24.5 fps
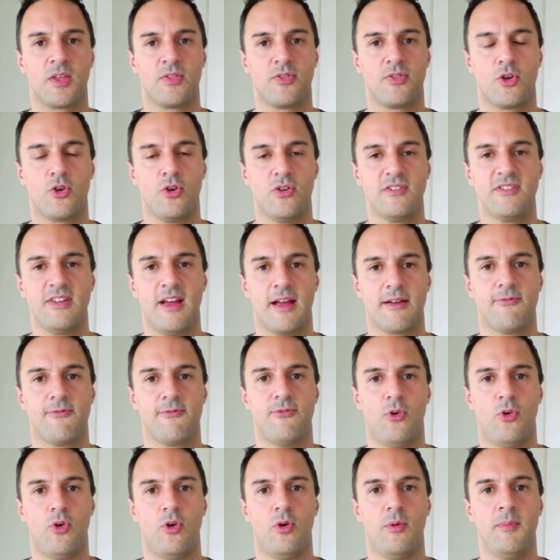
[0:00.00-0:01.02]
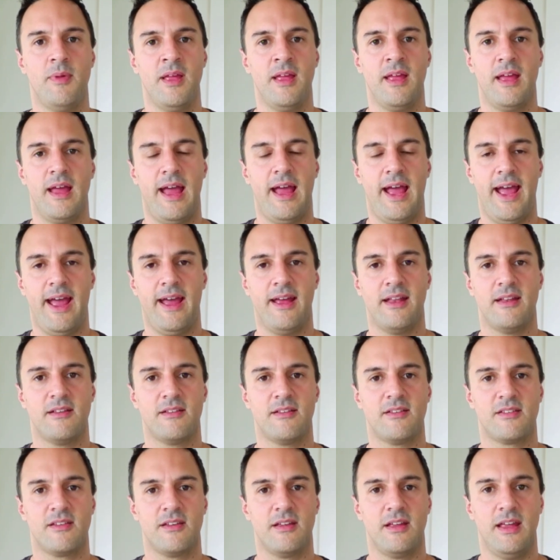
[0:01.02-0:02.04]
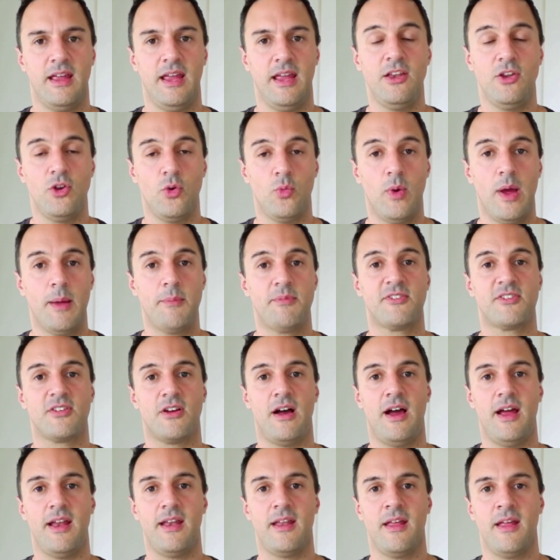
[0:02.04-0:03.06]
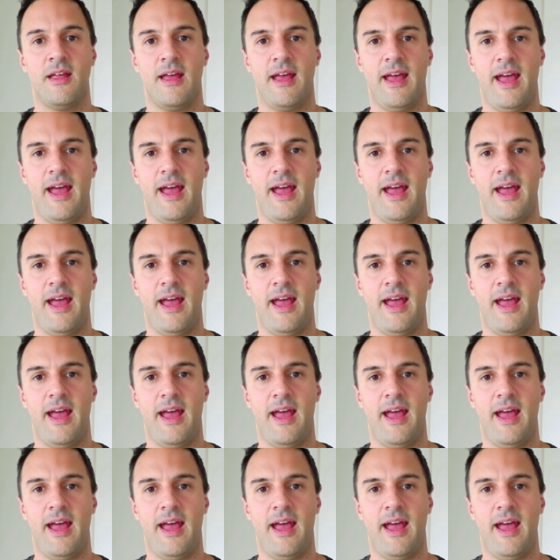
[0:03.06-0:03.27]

the contact form and in your website,